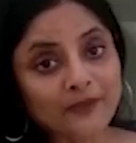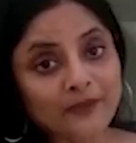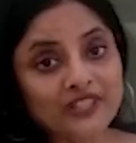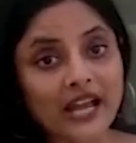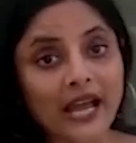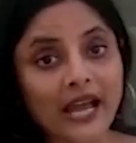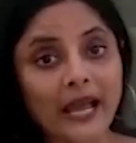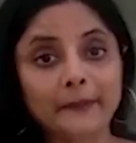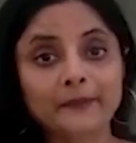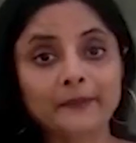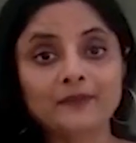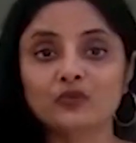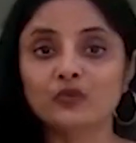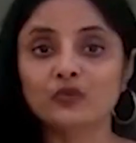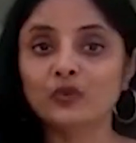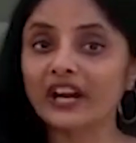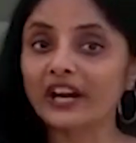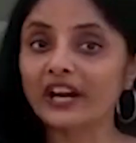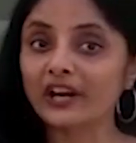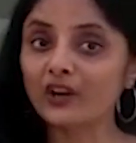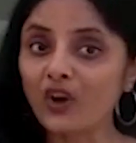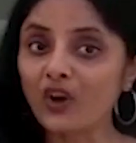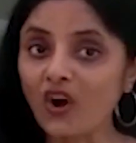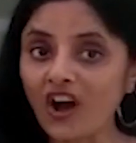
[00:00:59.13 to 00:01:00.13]
Sometimes we
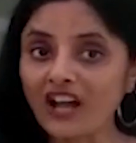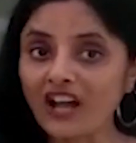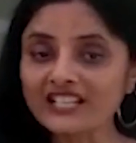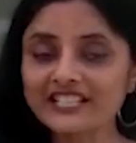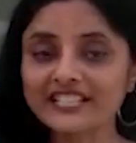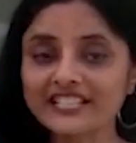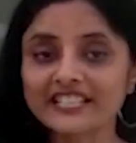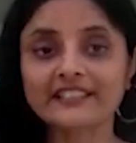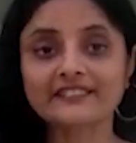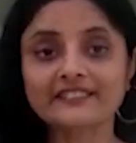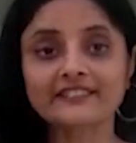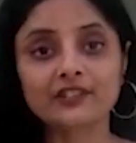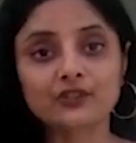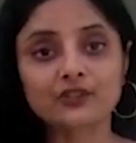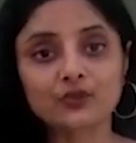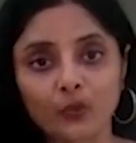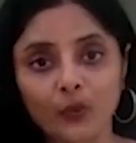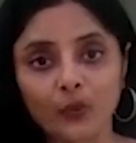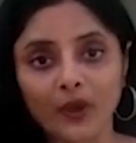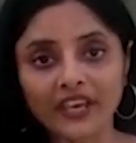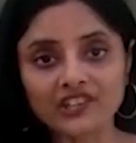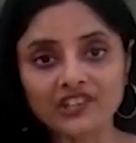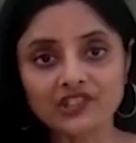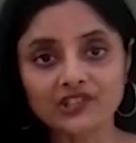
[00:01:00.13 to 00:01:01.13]
are caught in a
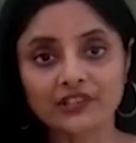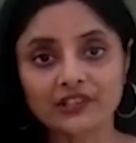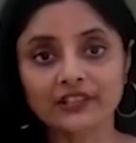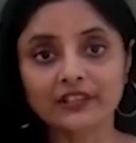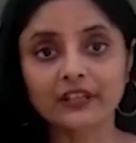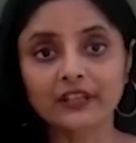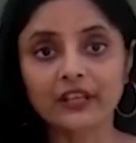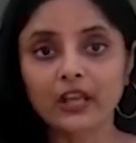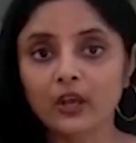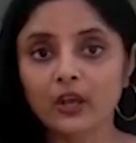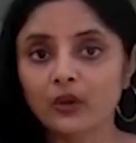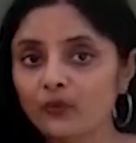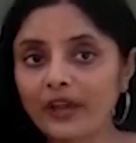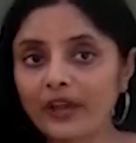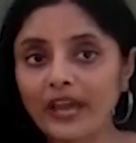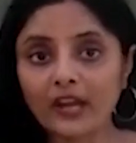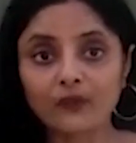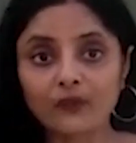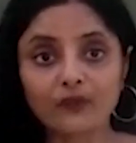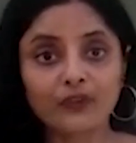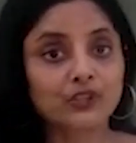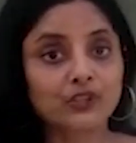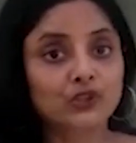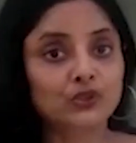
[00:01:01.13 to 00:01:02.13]
situation where
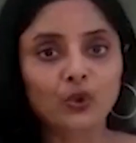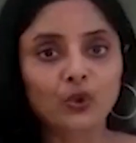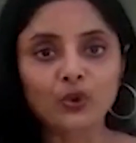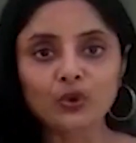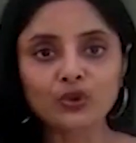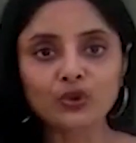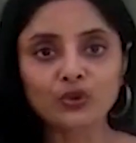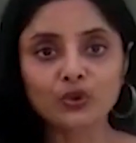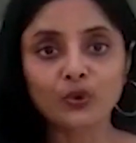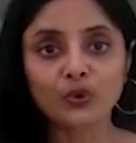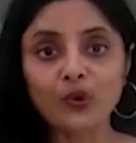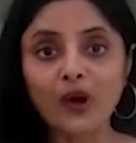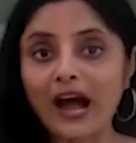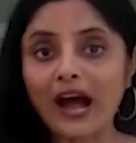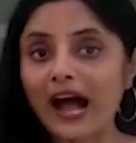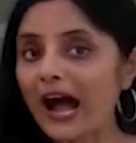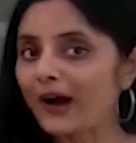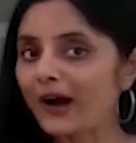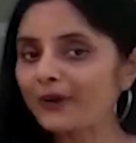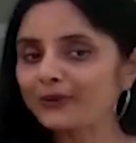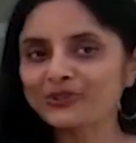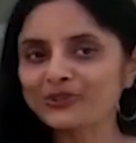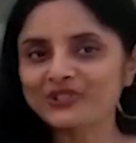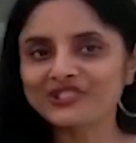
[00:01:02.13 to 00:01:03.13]
we don't know
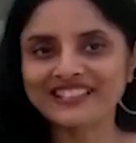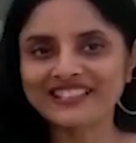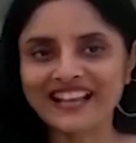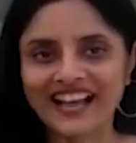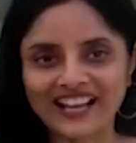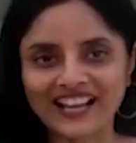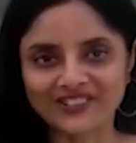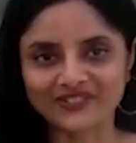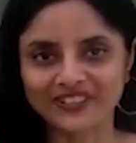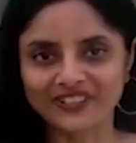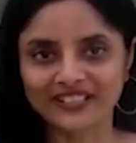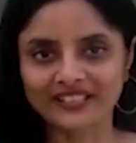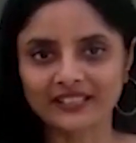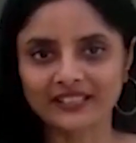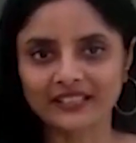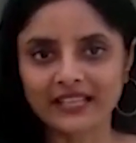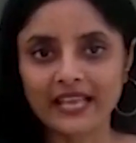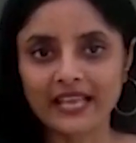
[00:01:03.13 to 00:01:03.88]
how to start with